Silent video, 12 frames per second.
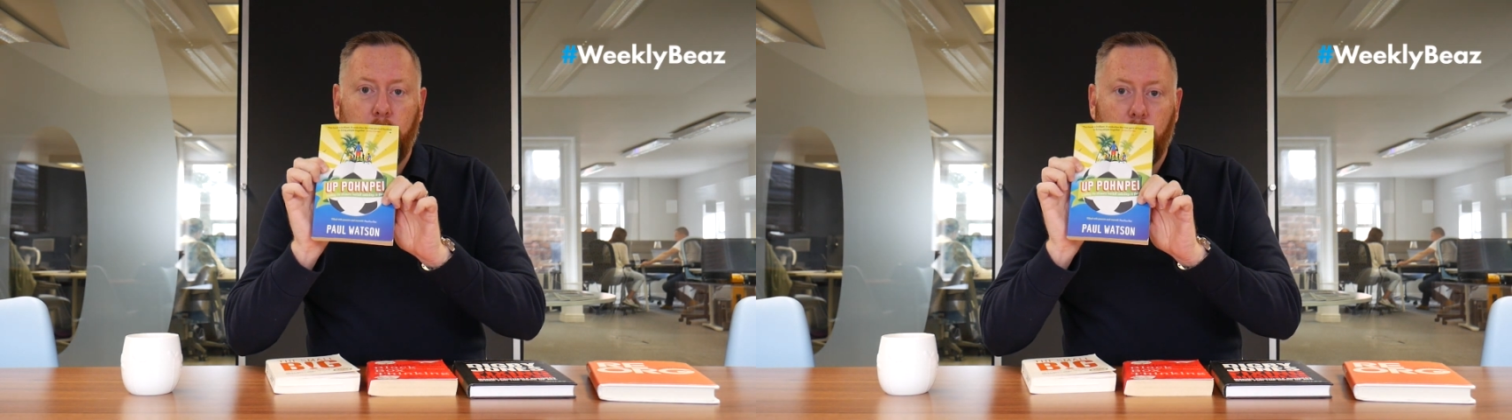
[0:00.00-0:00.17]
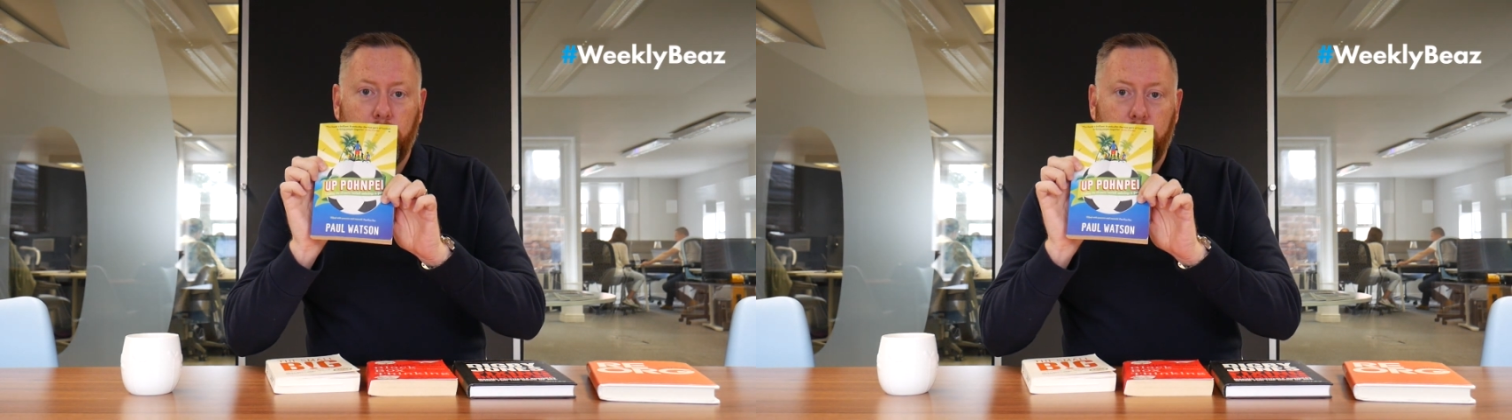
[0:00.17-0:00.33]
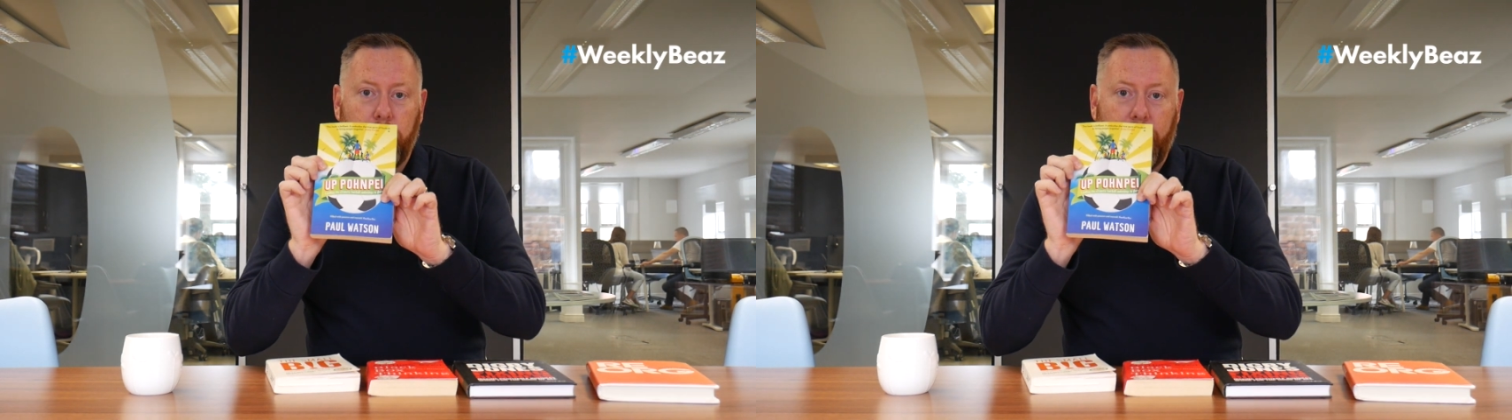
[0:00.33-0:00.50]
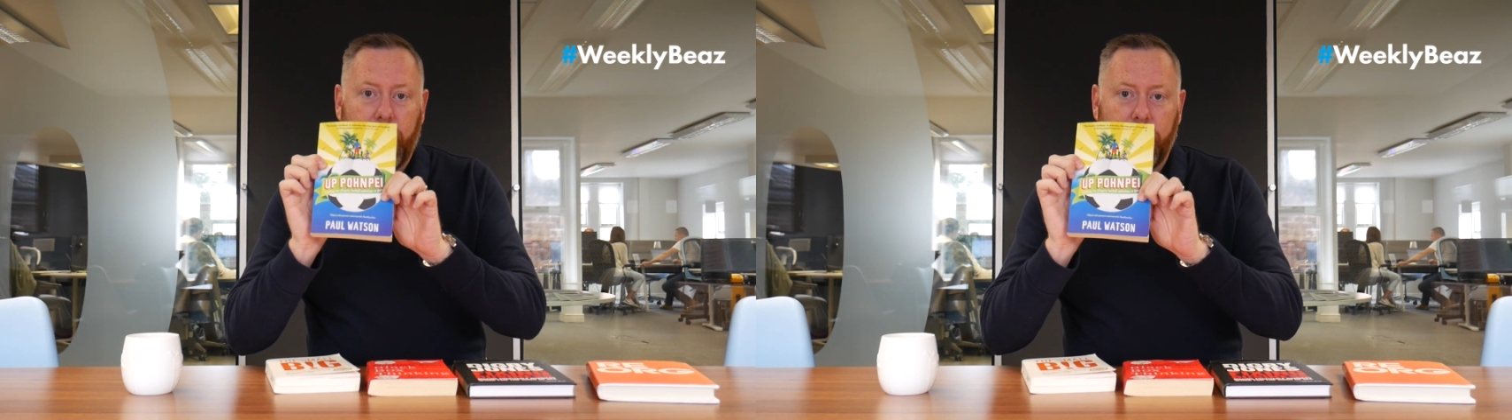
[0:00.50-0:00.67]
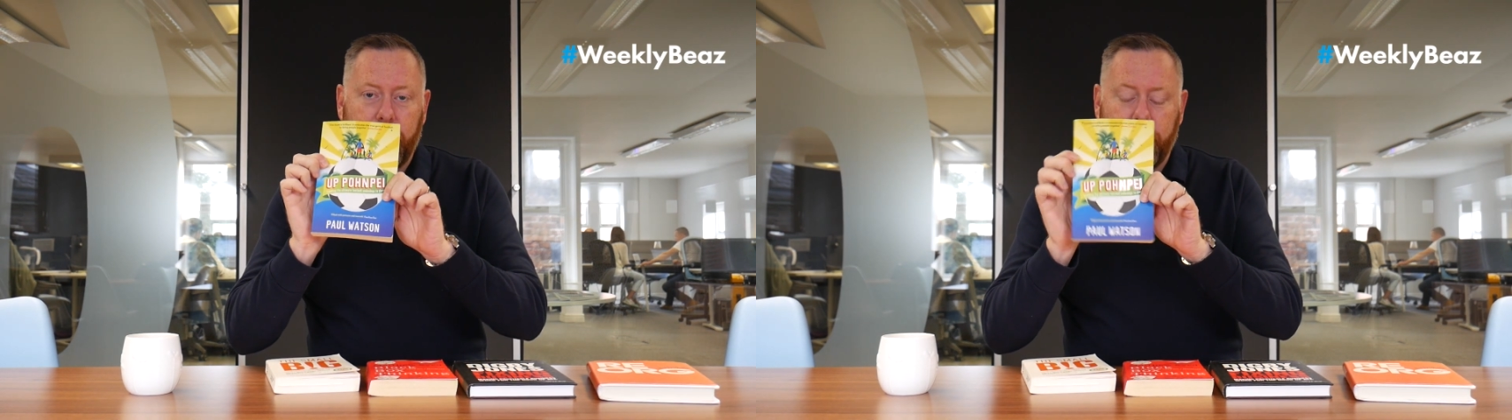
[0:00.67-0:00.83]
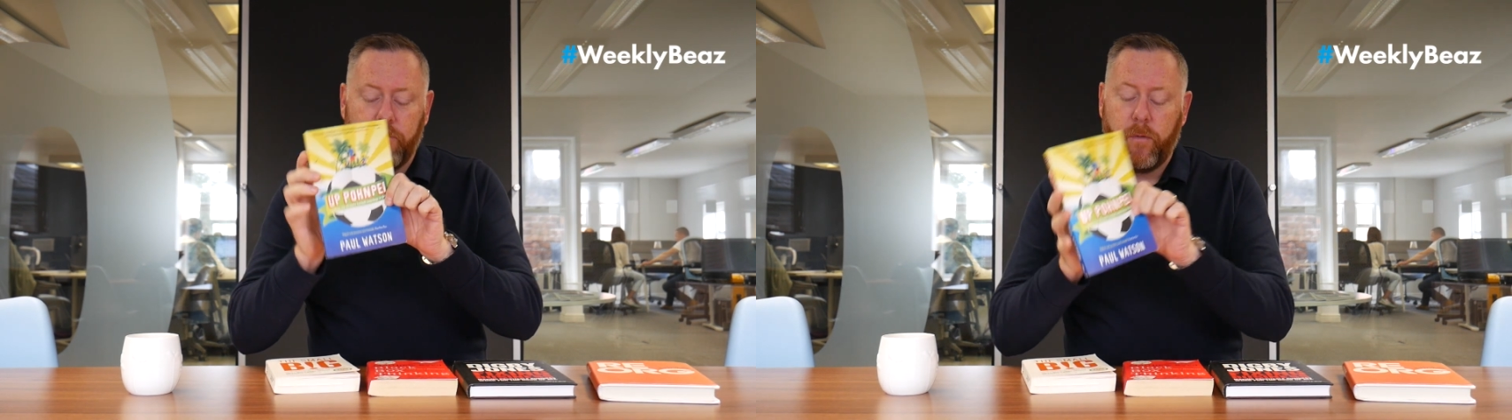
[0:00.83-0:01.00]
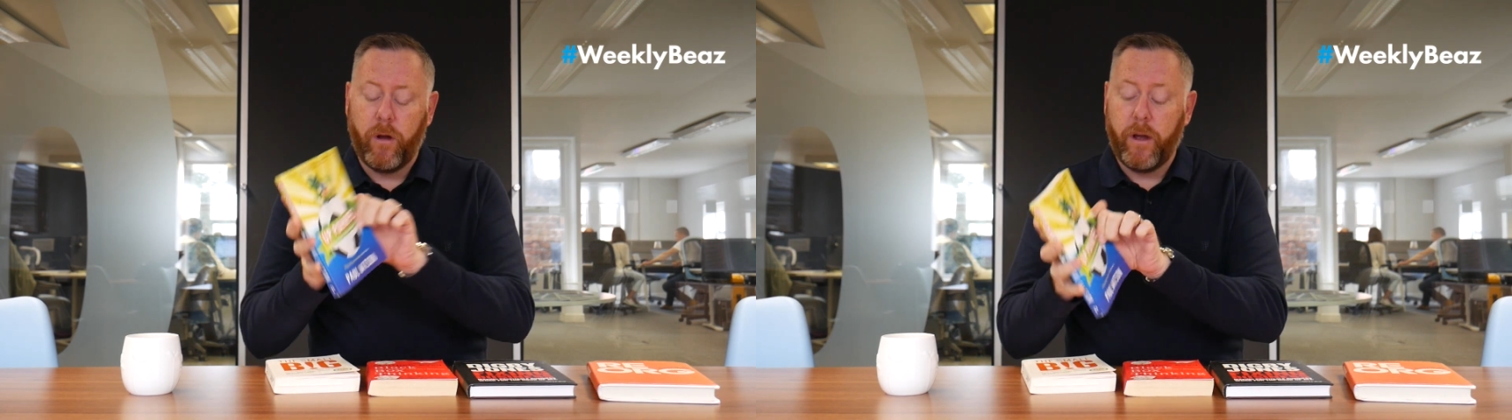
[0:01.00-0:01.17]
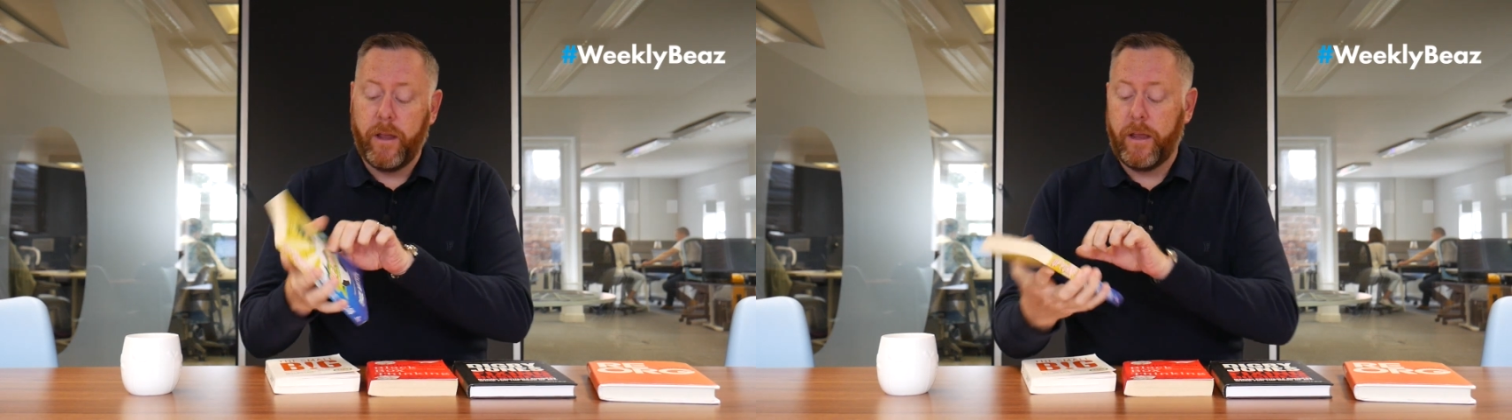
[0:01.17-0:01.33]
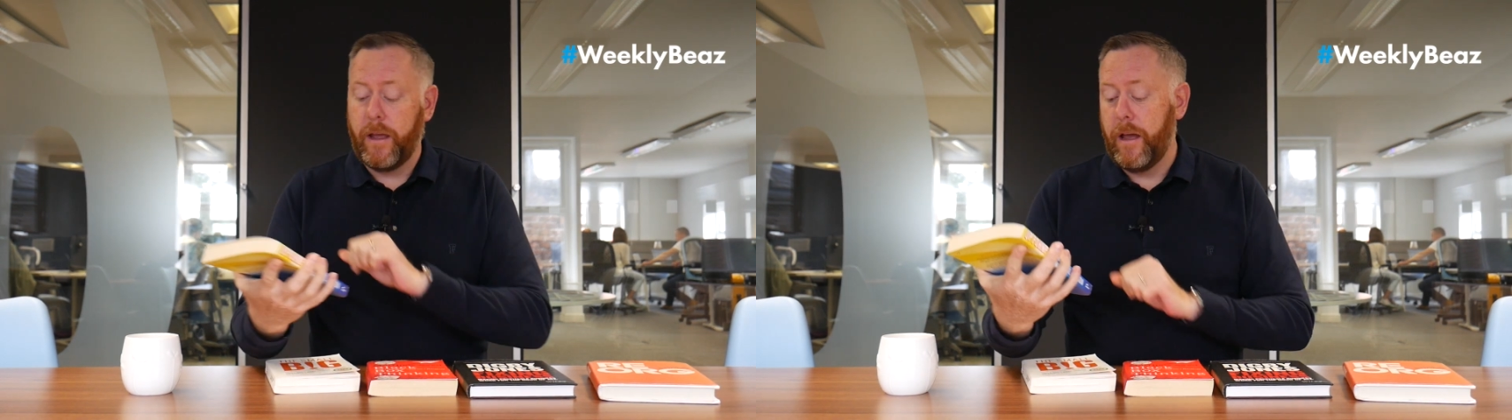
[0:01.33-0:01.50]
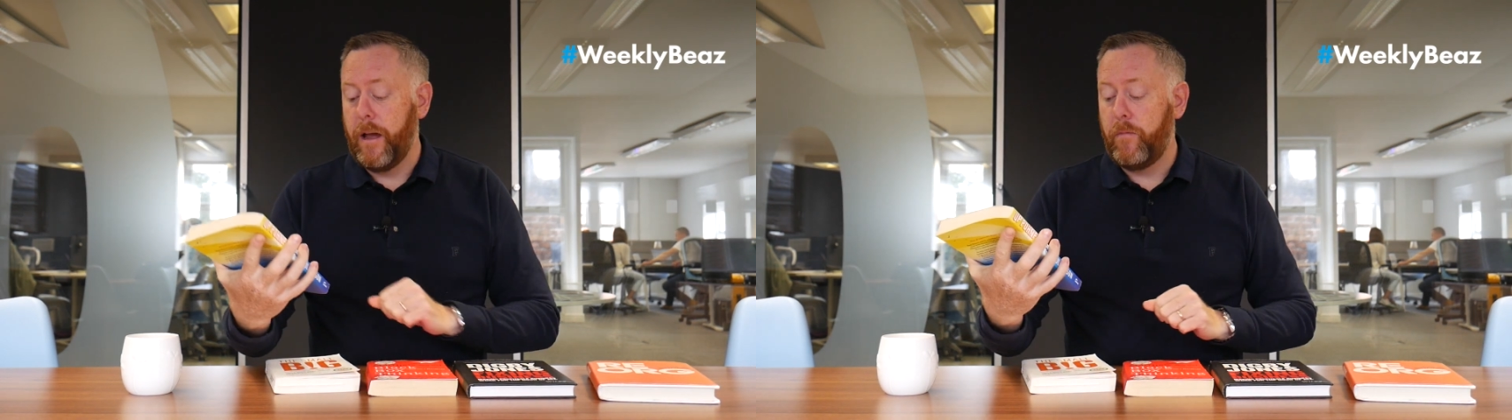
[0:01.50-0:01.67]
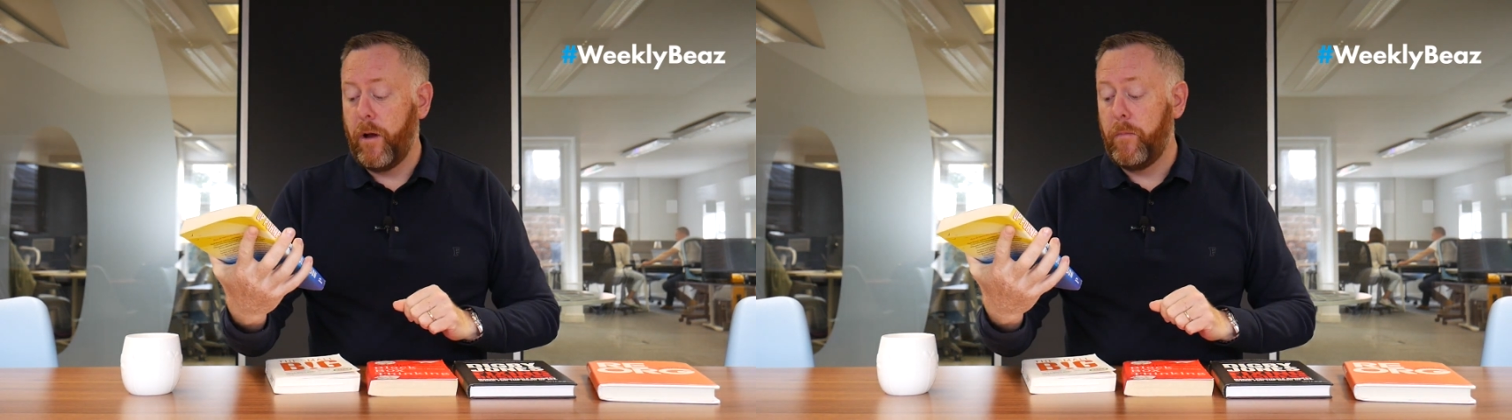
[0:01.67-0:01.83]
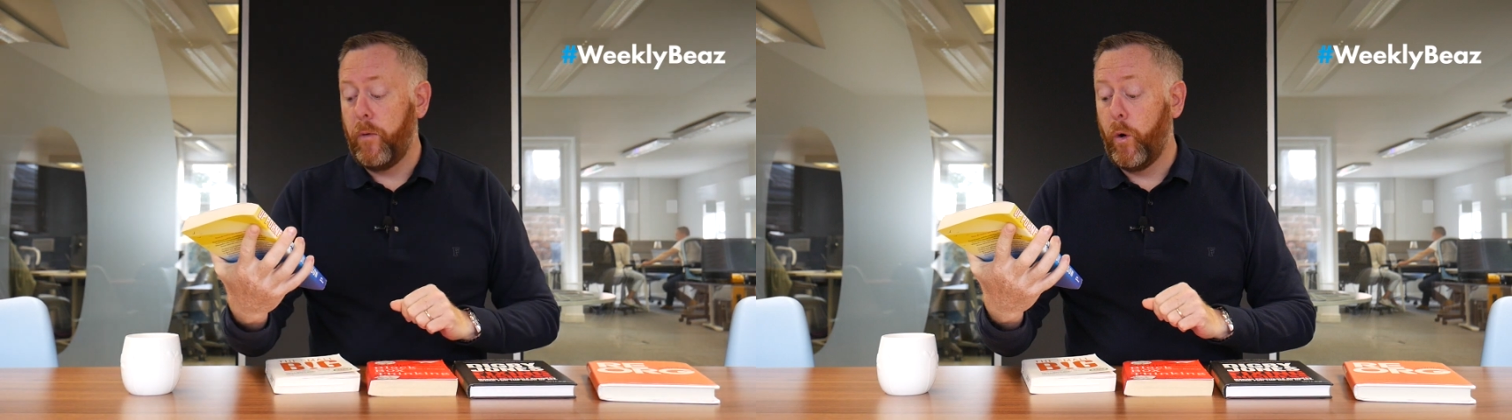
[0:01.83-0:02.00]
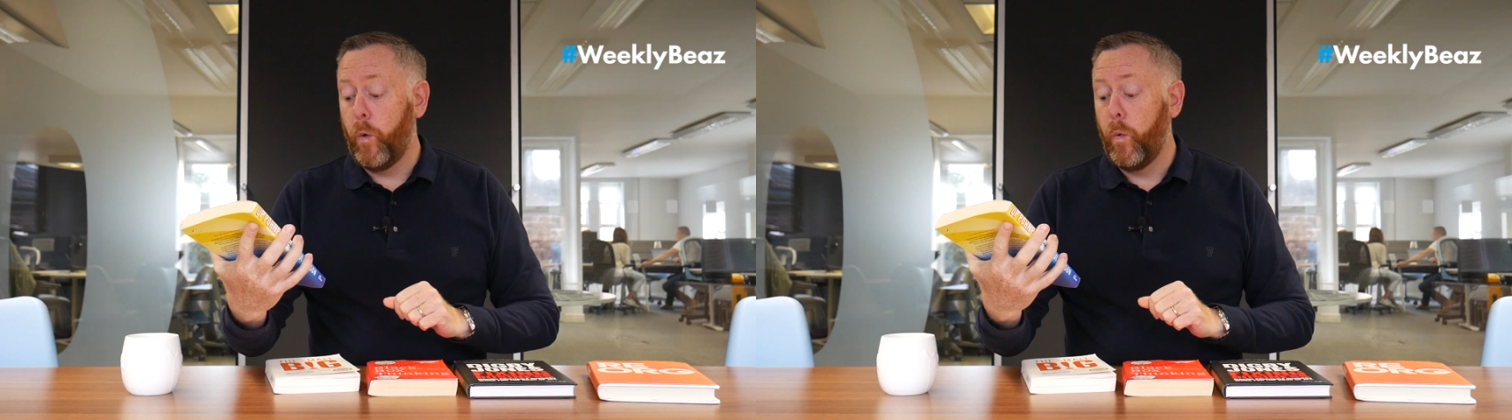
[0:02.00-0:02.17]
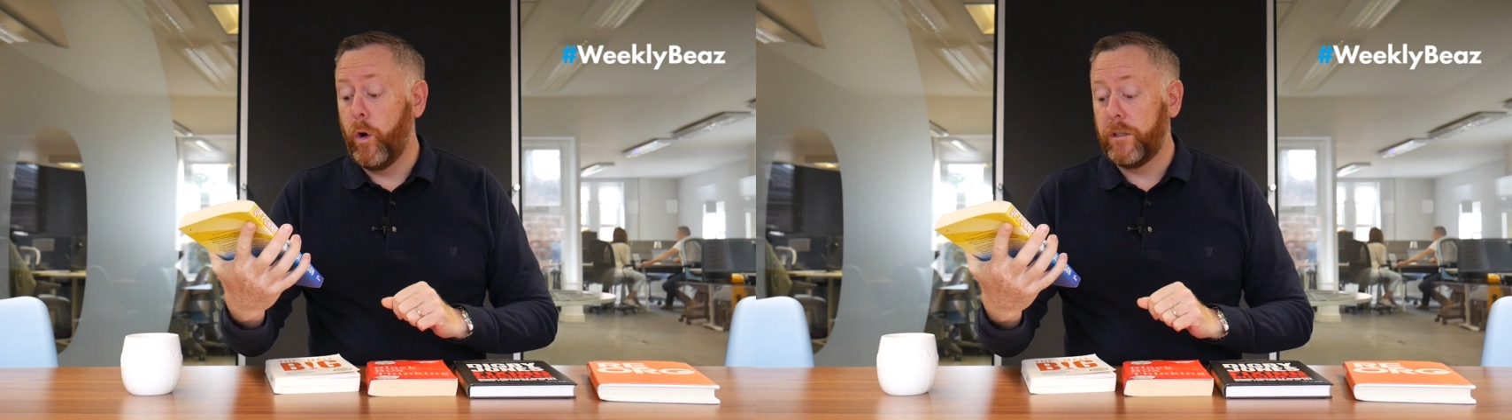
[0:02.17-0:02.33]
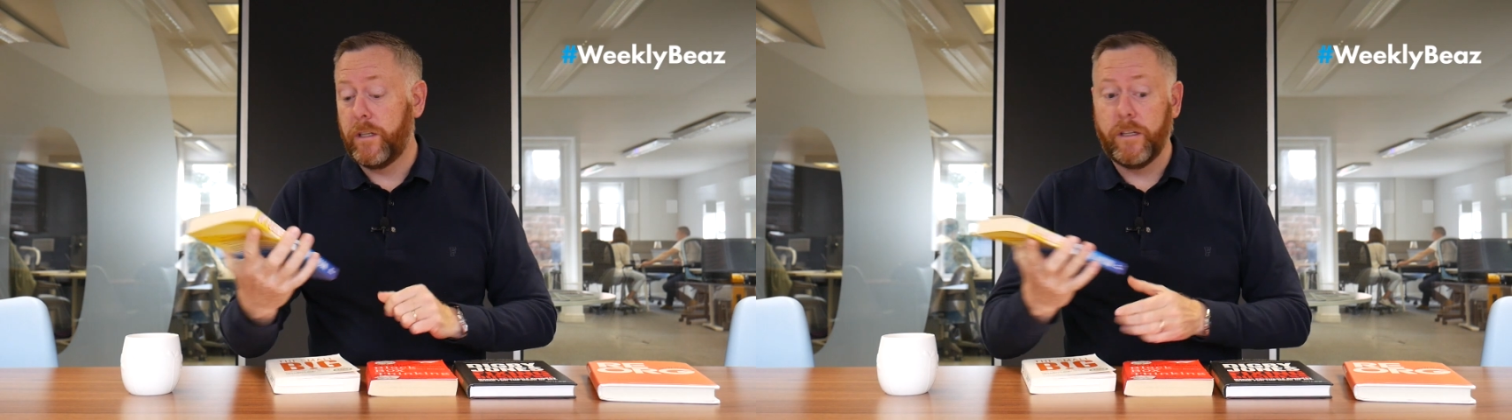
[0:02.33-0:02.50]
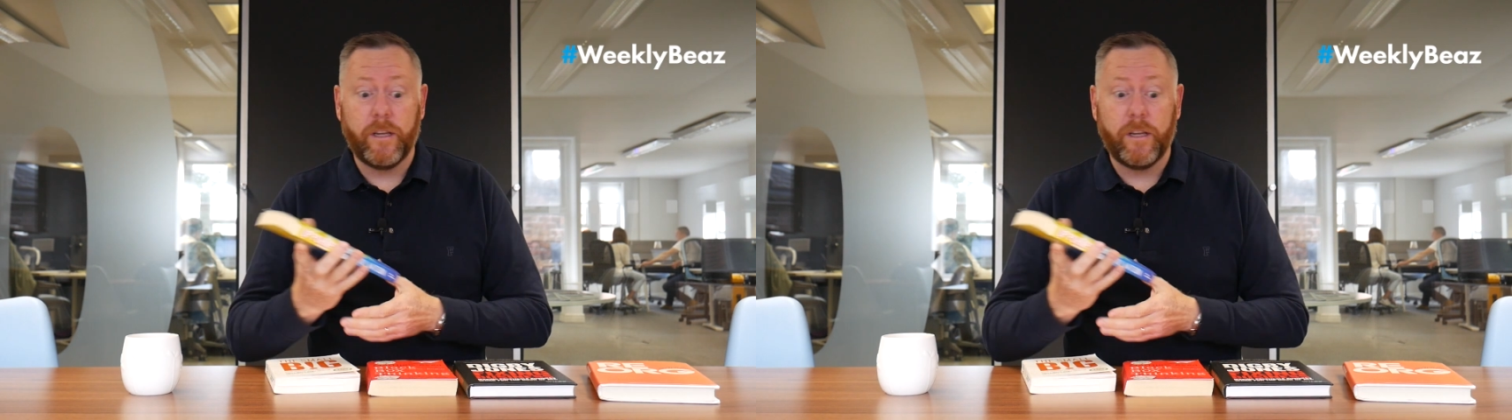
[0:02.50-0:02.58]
Pohnpei by Paul Watson.